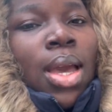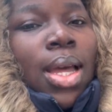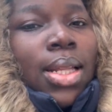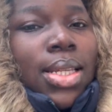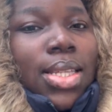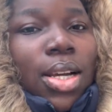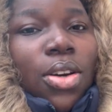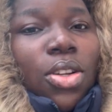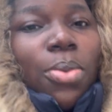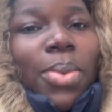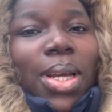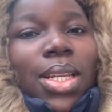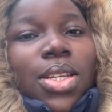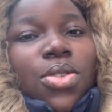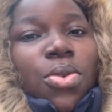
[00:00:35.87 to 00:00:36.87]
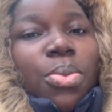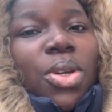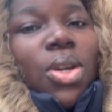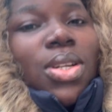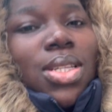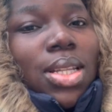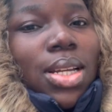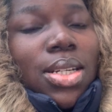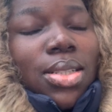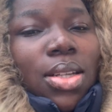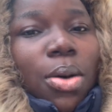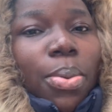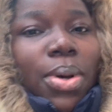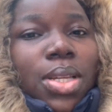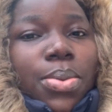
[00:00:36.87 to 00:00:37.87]
The second on my list to be your
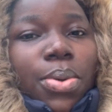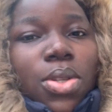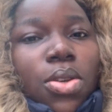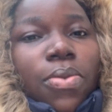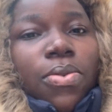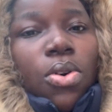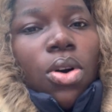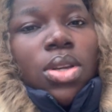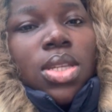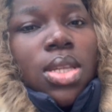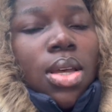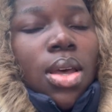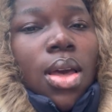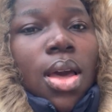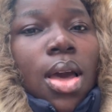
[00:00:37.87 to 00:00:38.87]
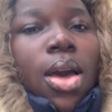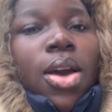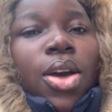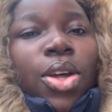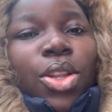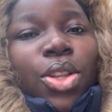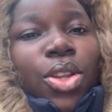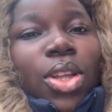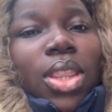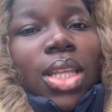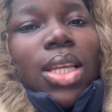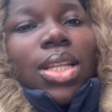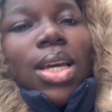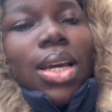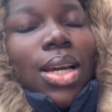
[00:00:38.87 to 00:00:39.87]
international passport. Of course,
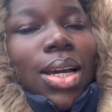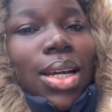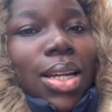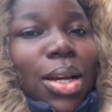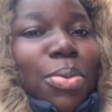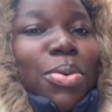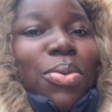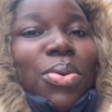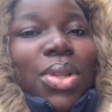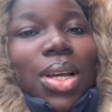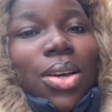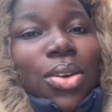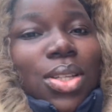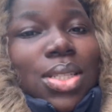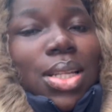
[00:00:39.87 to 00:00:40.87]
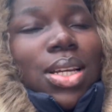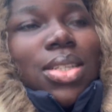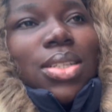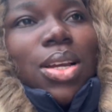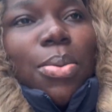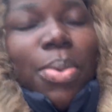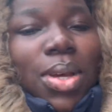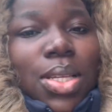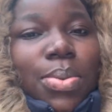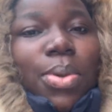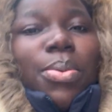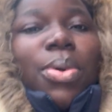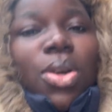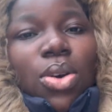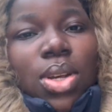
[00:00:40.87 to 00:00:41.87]
nothing can happen without your international
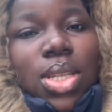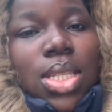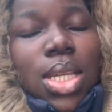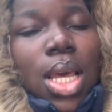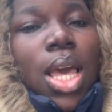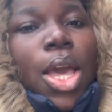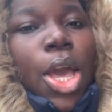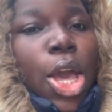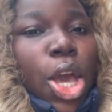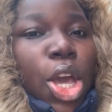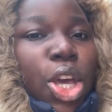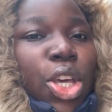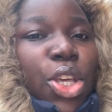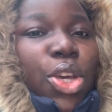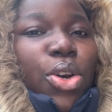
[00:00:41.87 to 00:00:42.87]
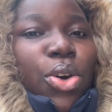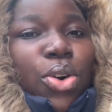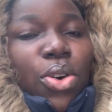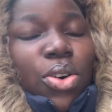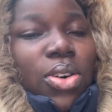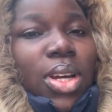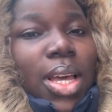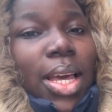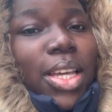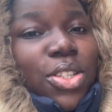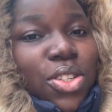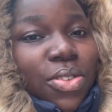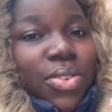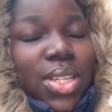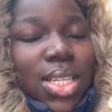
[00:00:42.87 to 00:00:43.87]
passport because your
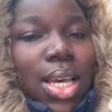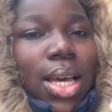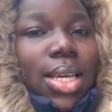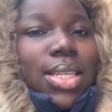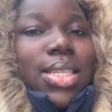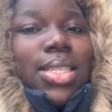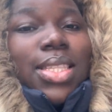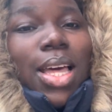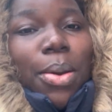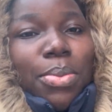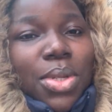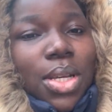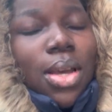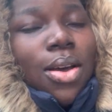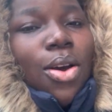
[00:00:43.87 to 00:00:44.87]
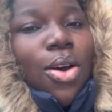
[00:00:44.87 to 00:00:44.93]
entry visa is stamped